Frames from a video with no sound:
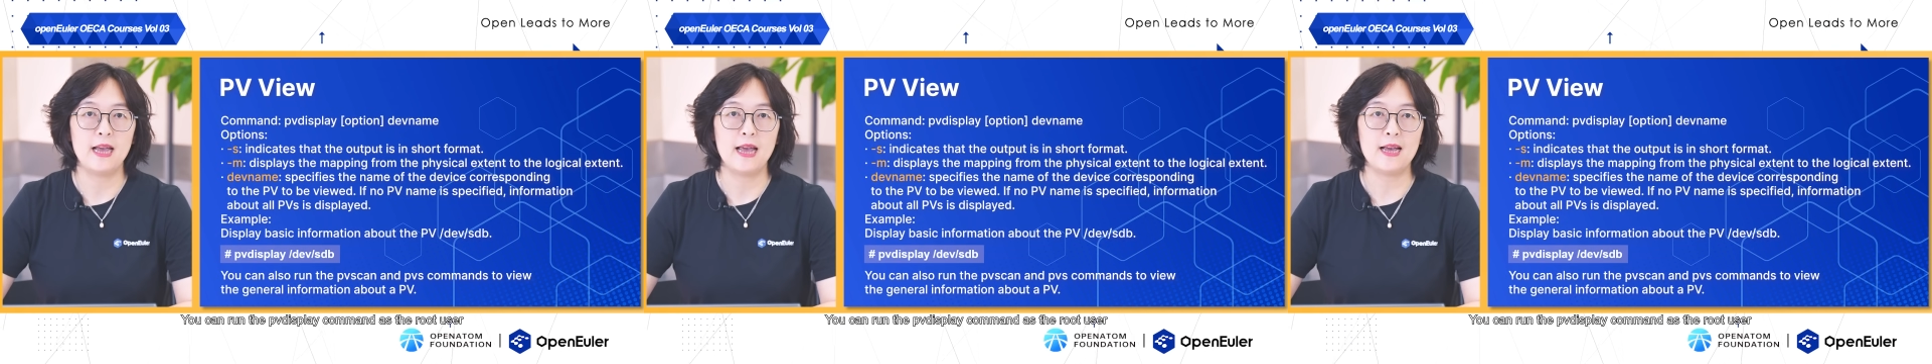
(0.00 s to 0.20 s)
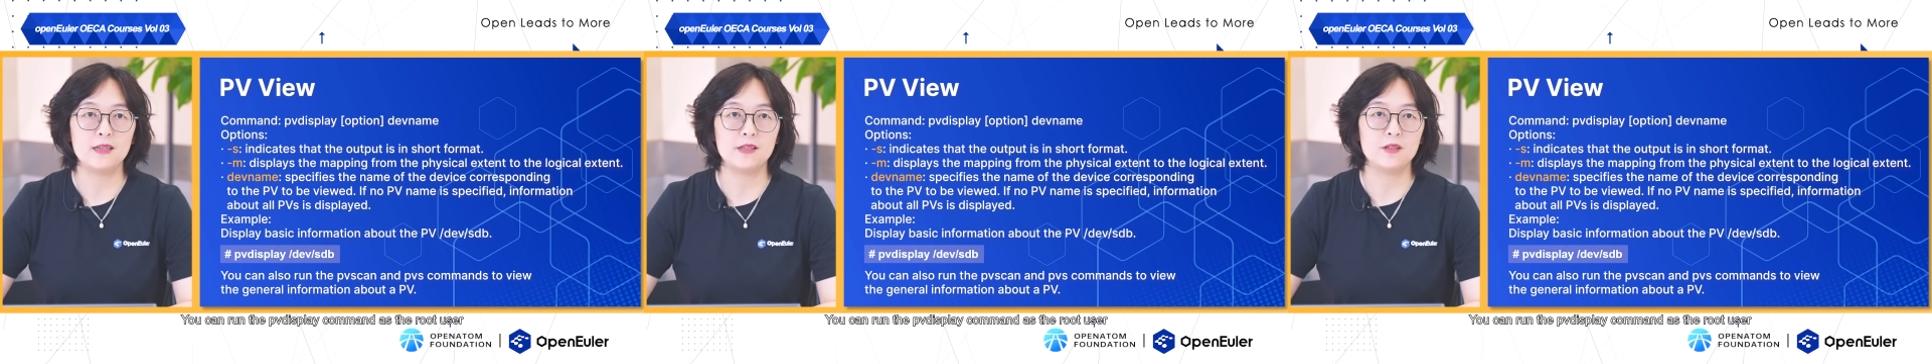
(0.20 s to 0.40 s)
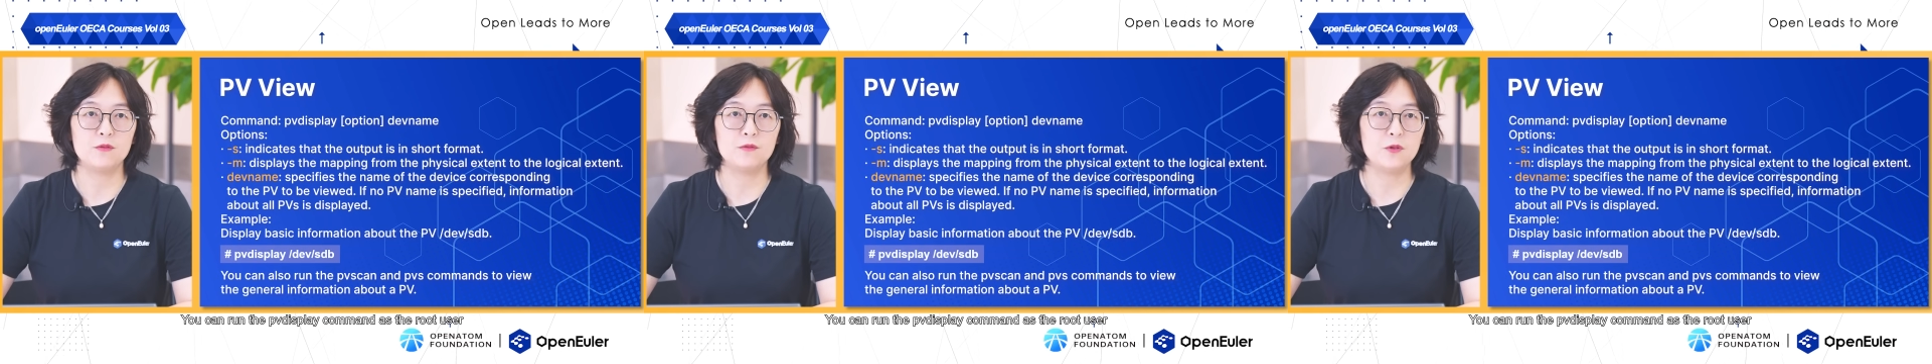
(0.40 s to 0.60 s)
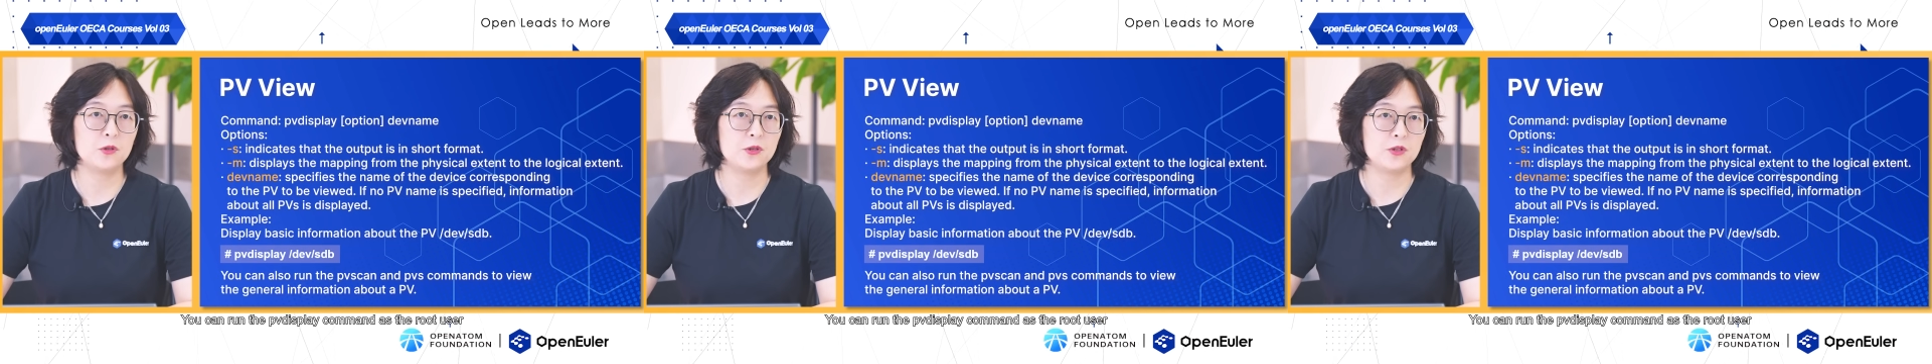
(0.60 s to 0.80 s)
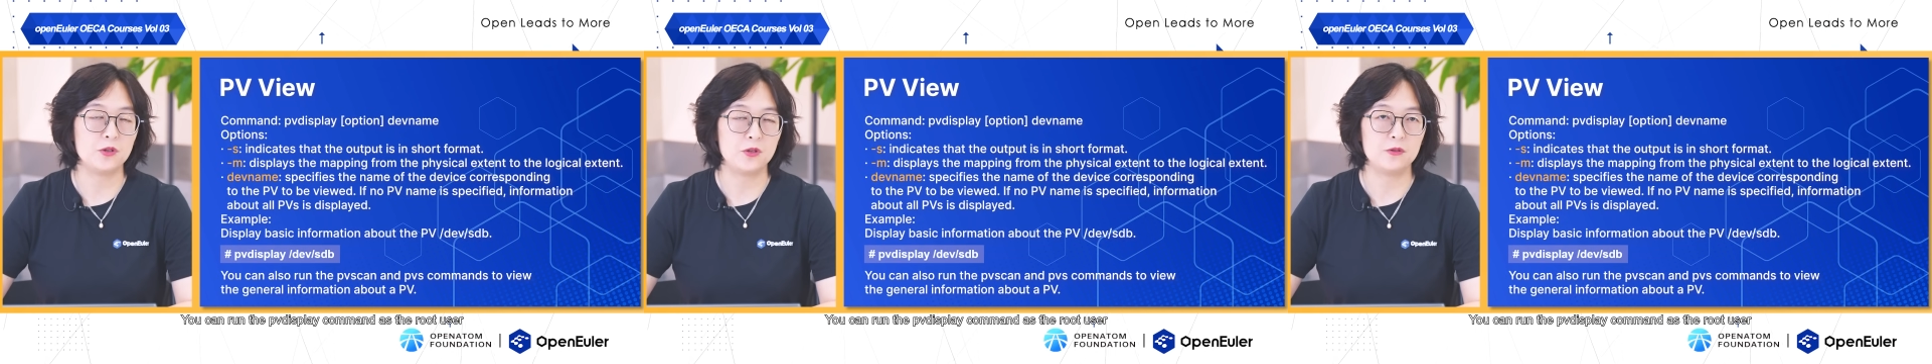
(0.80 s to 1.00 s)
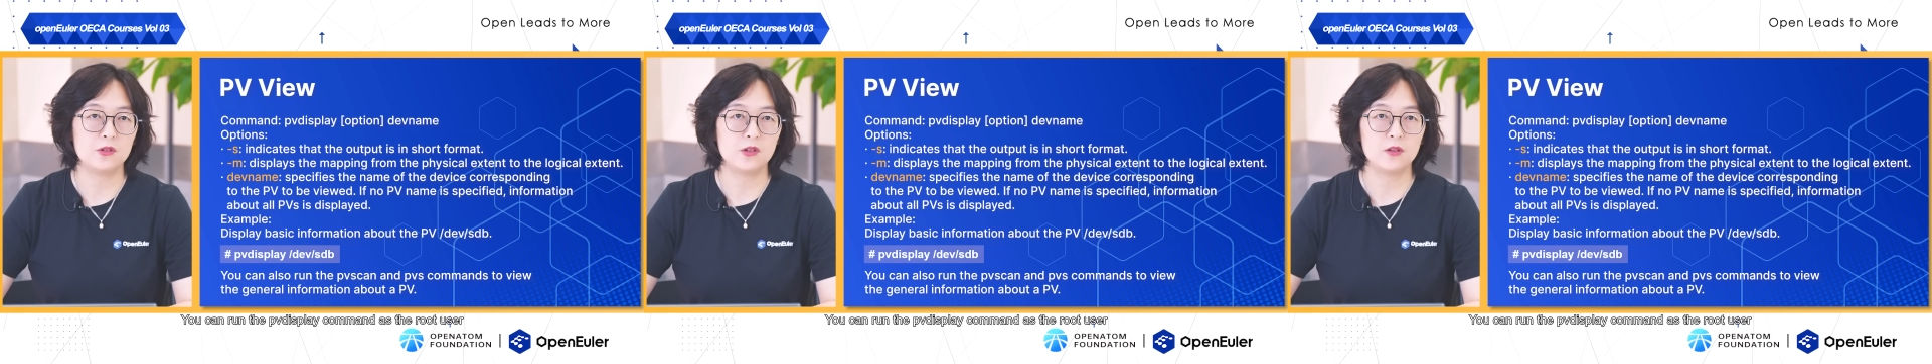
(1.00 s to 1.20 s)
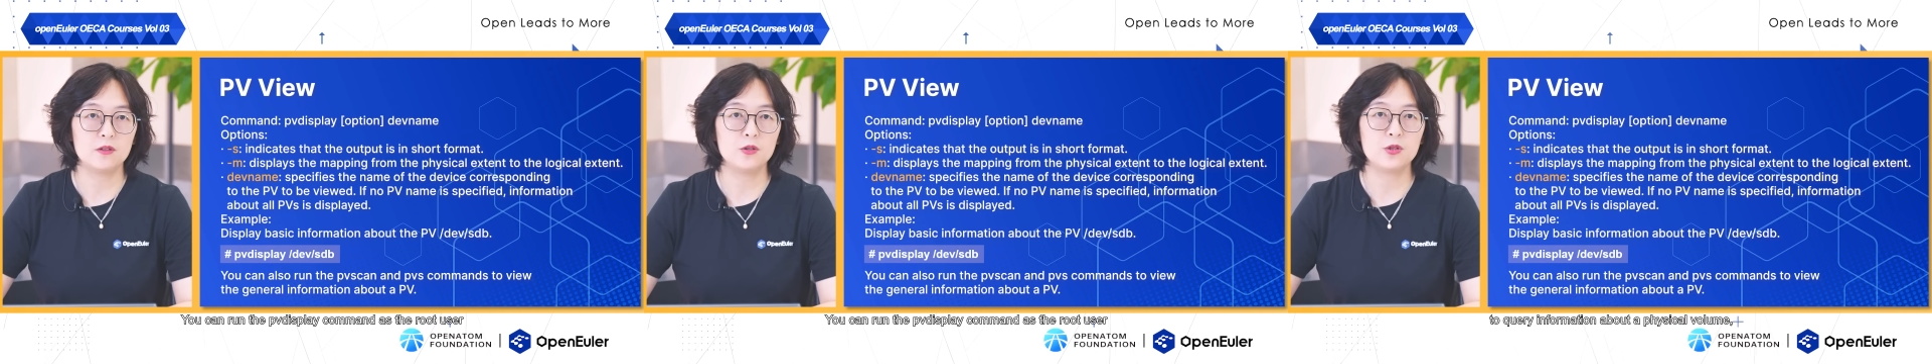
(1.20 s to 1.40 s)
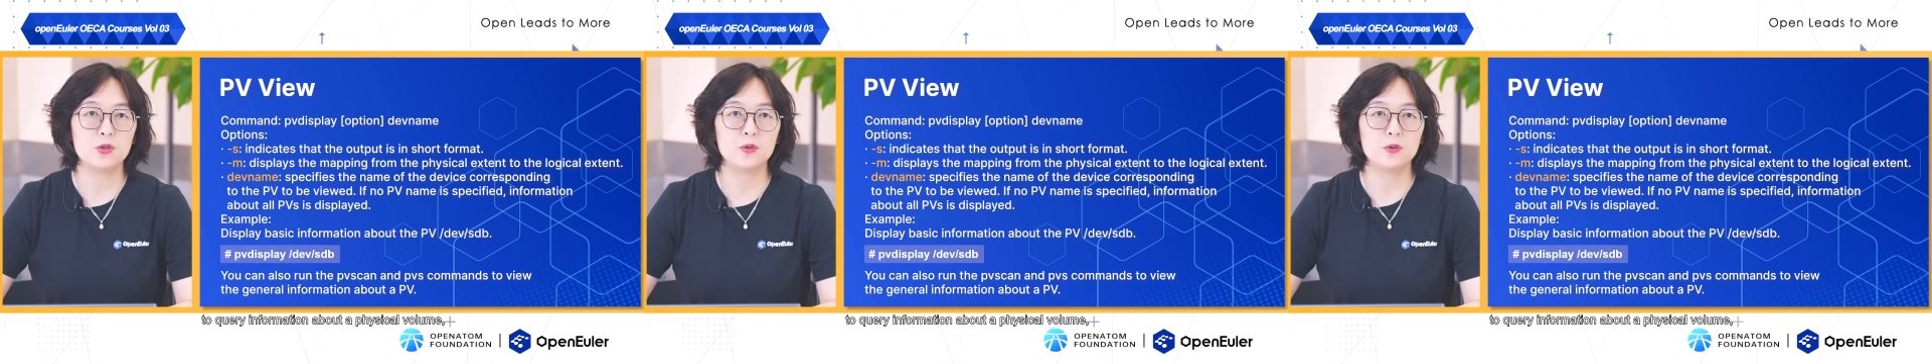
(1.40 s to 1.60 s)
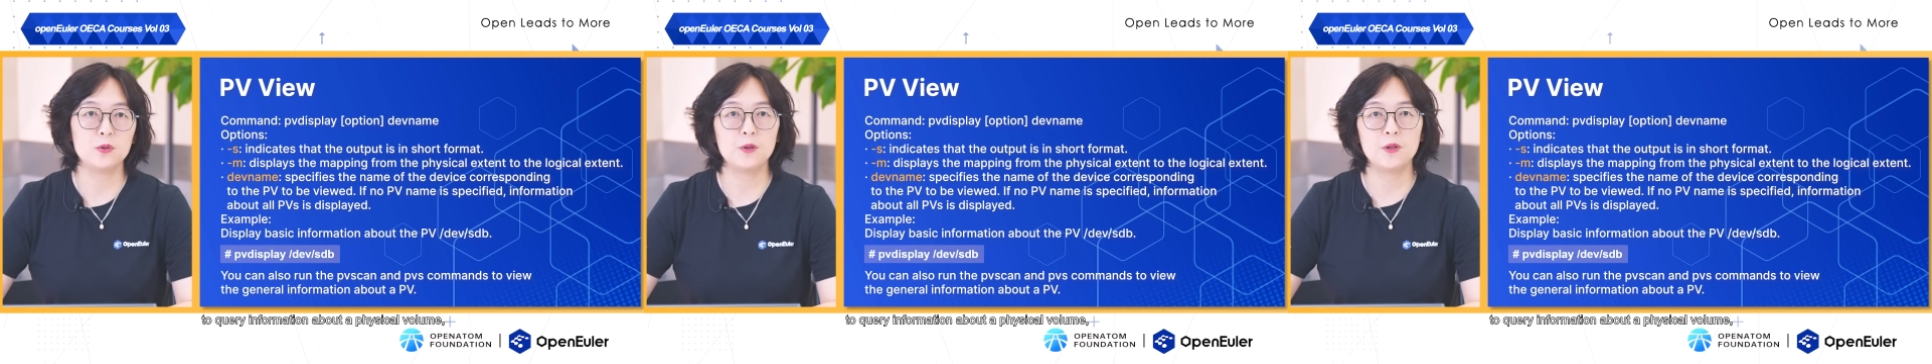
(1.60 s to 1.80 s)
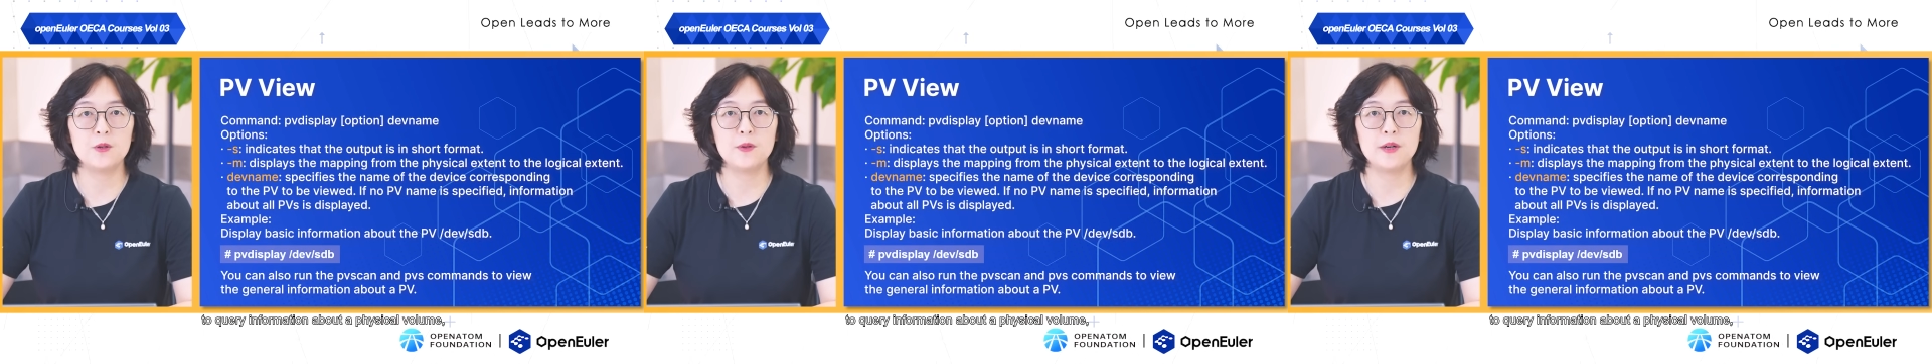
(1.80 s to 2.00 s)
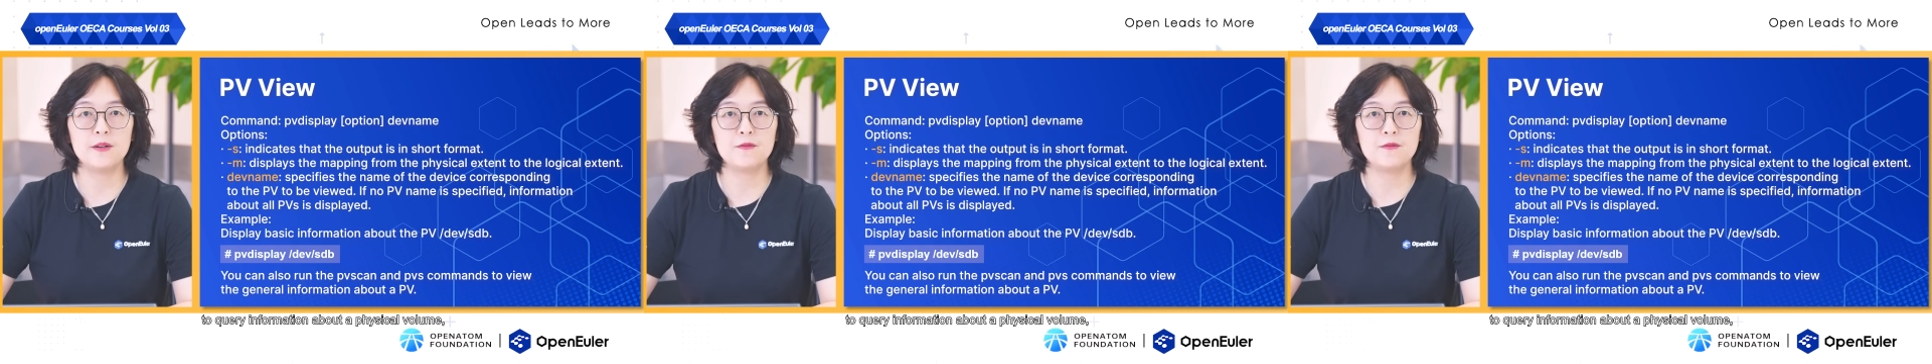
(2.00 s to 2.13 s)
as the root user to query